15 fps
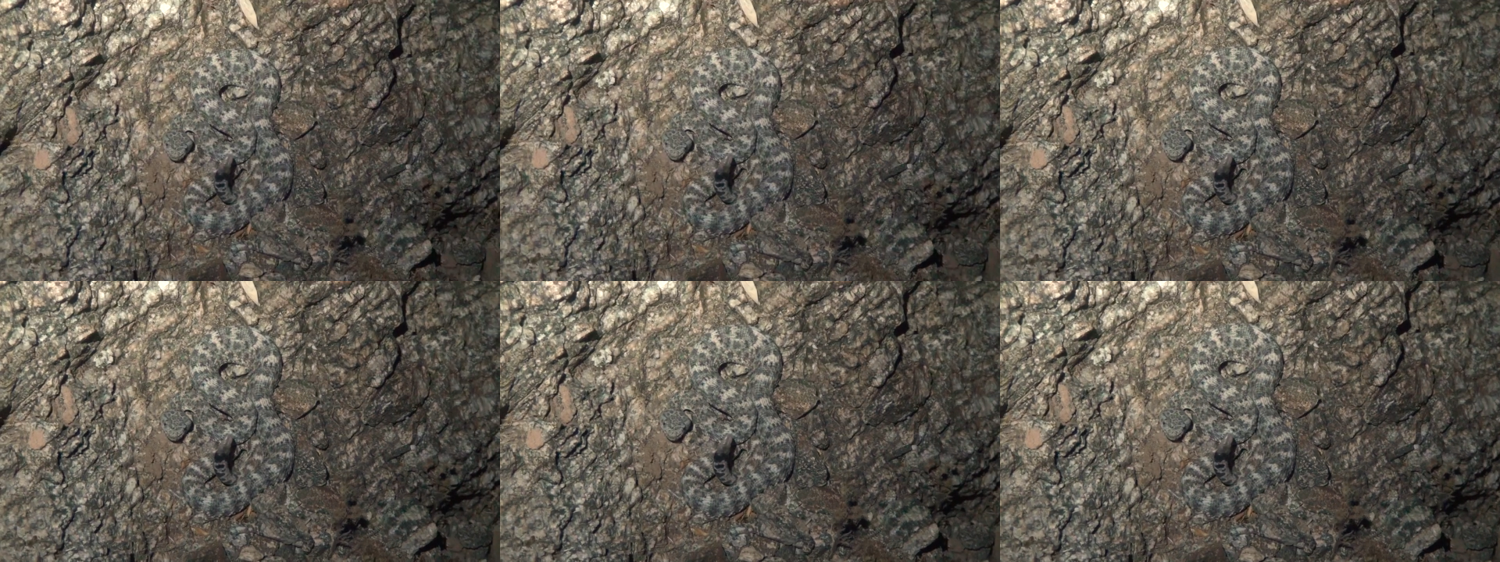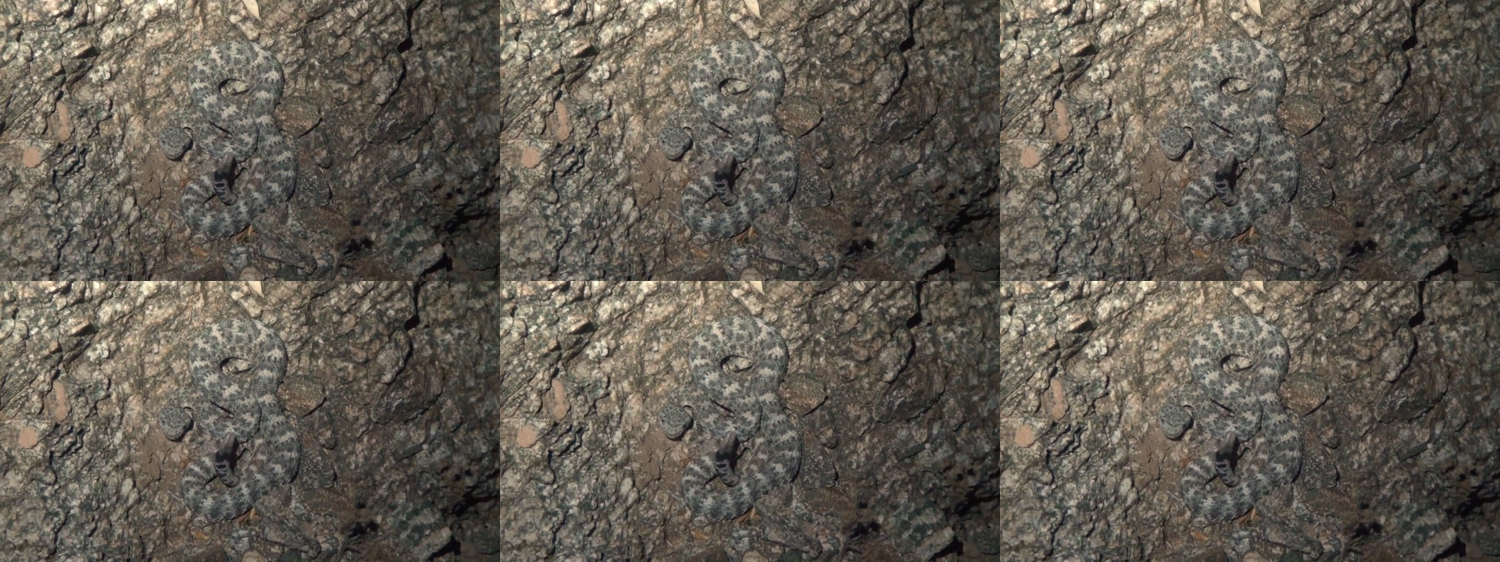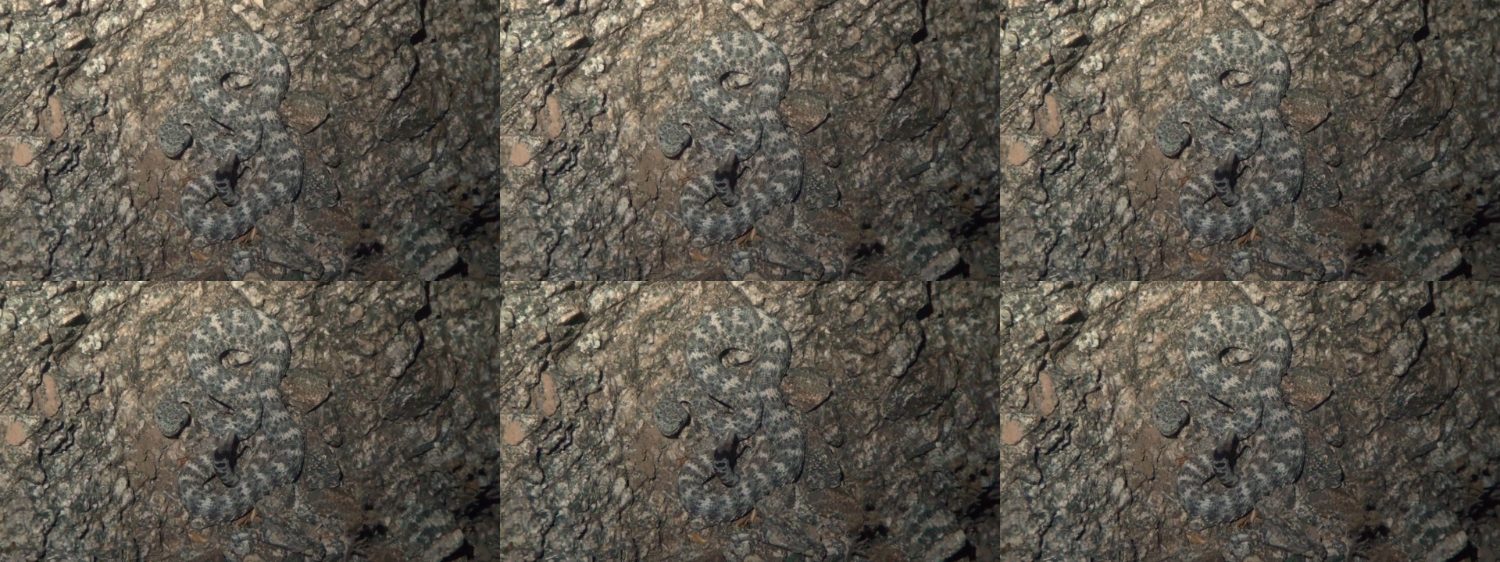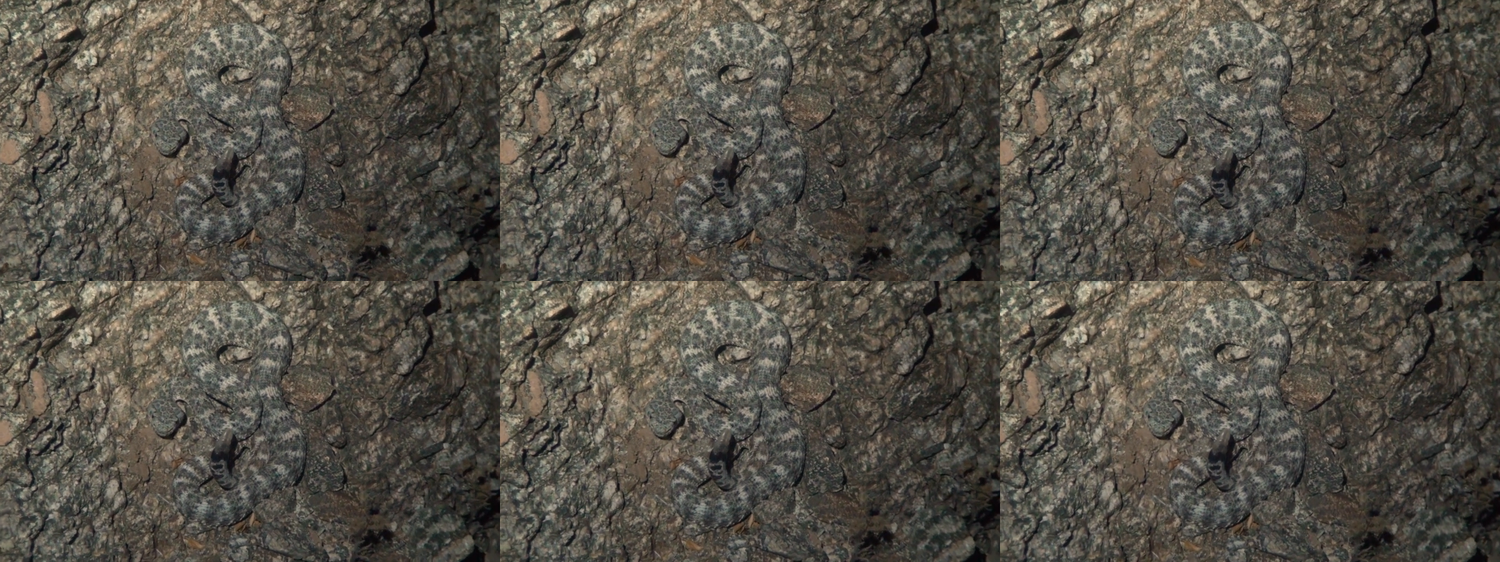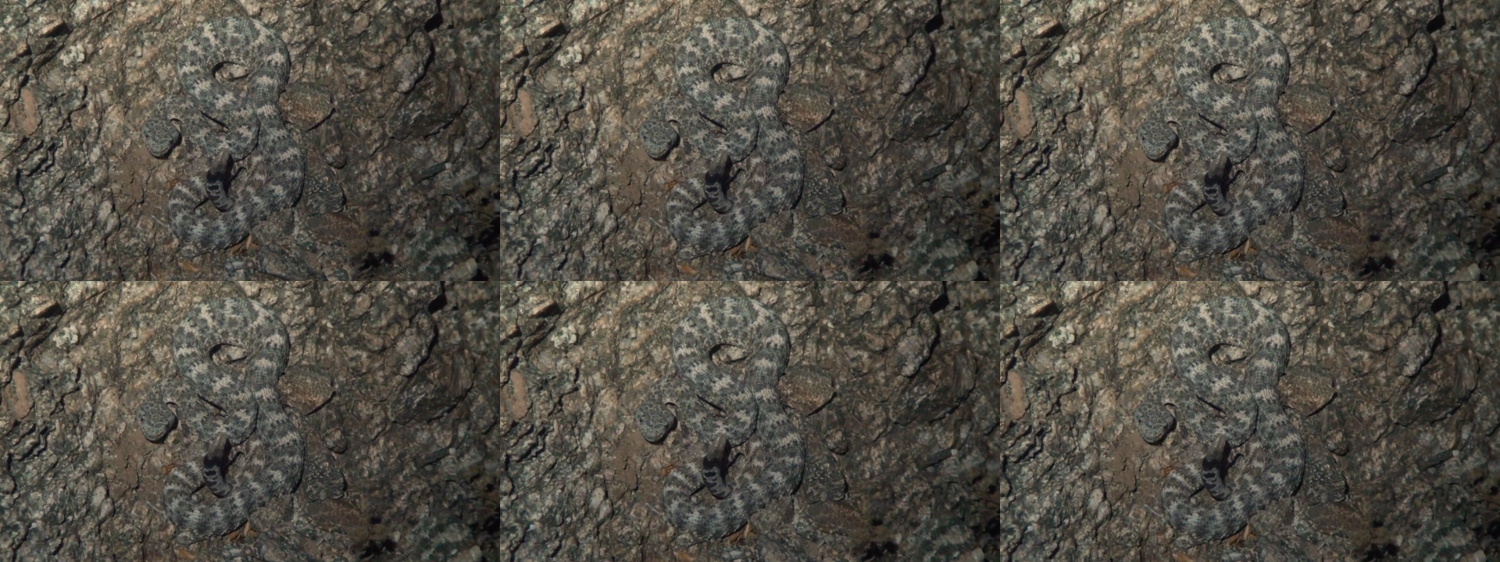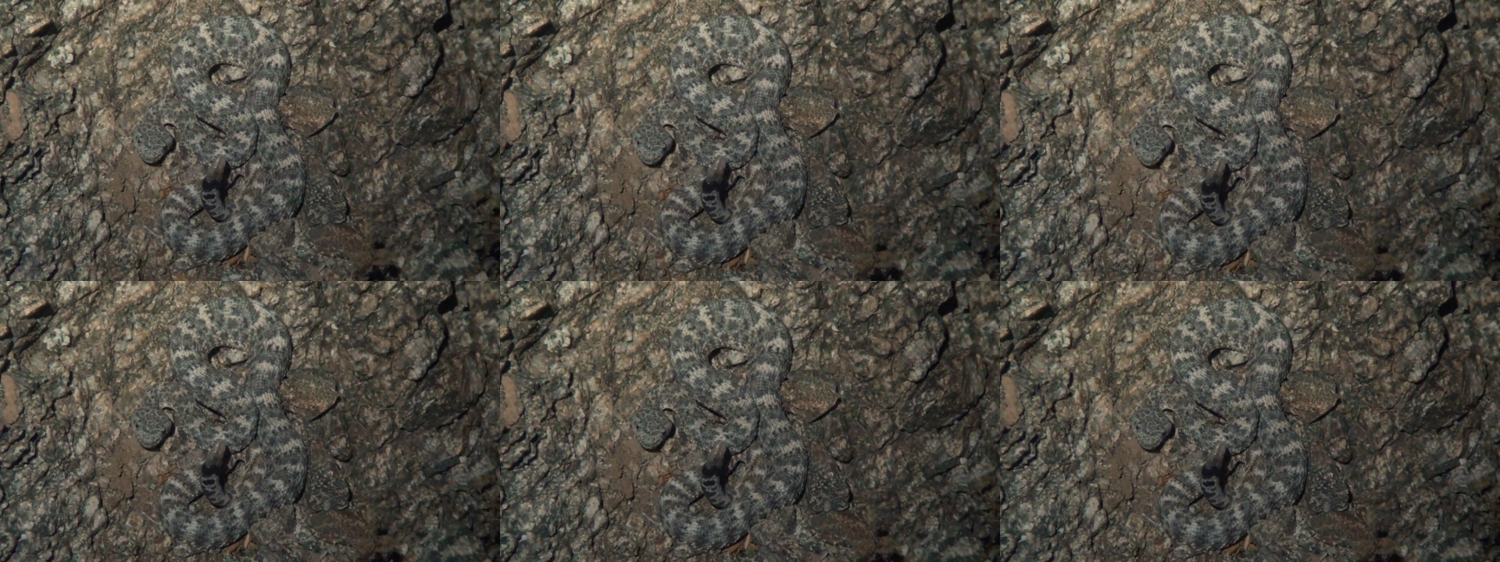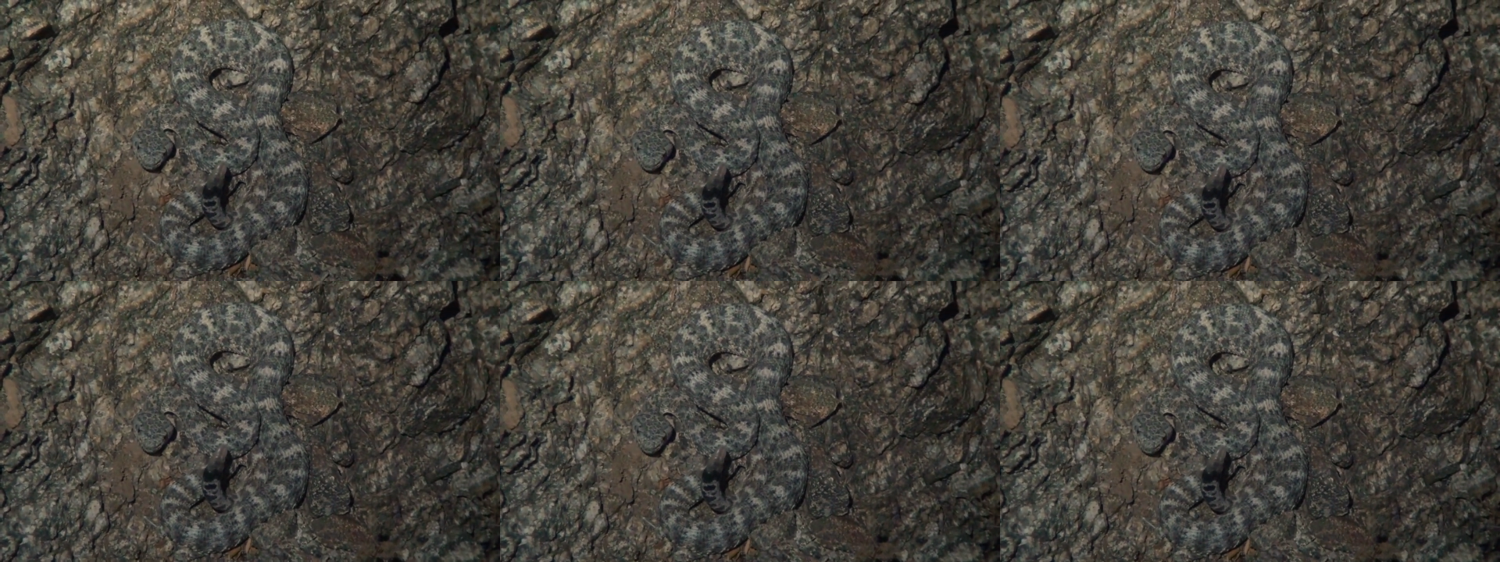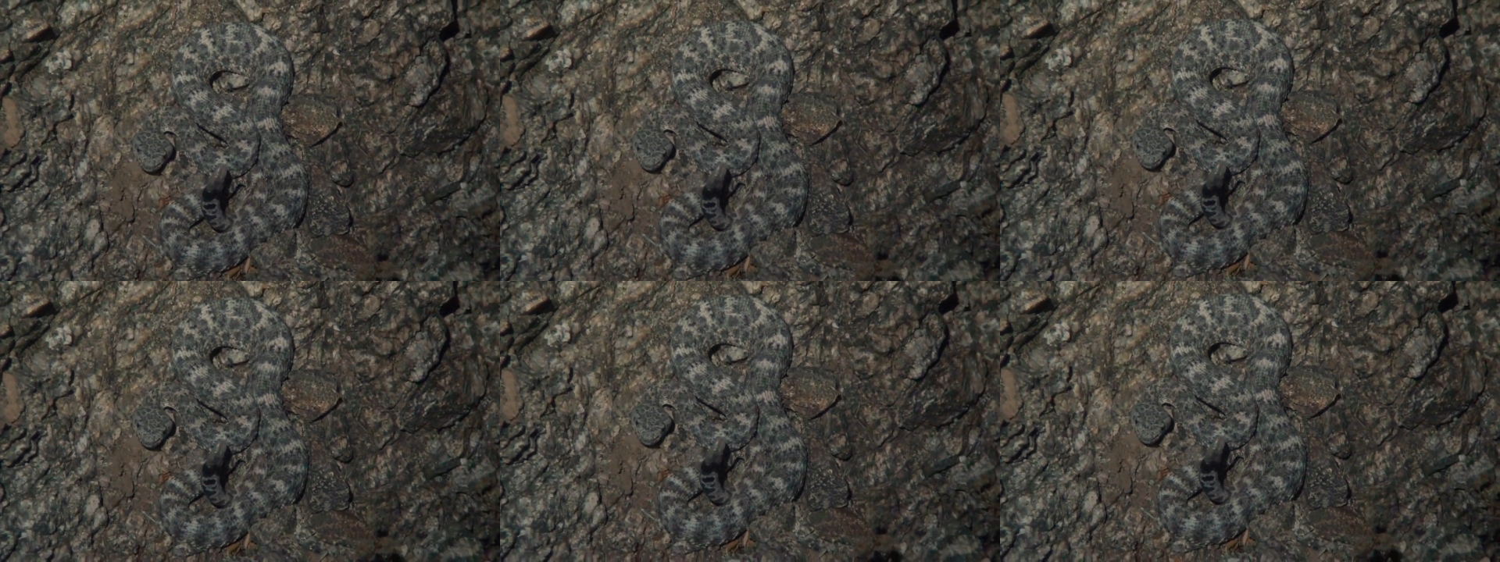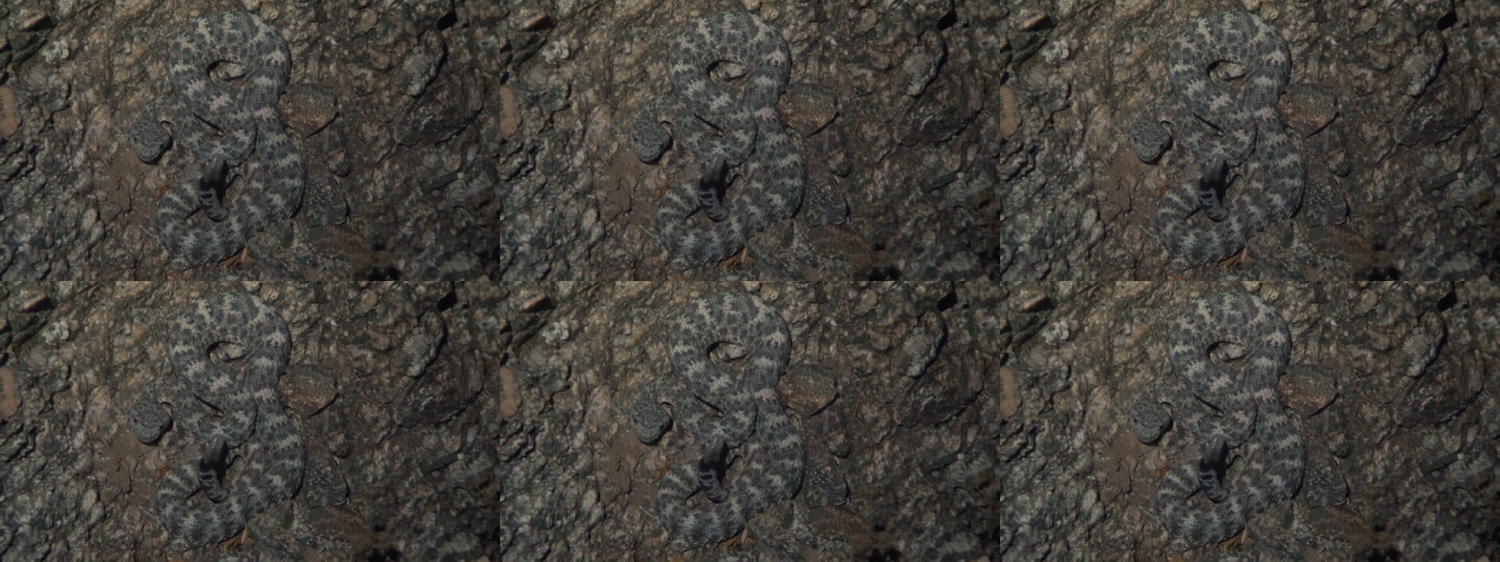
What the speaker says: [unreadable: no face in view]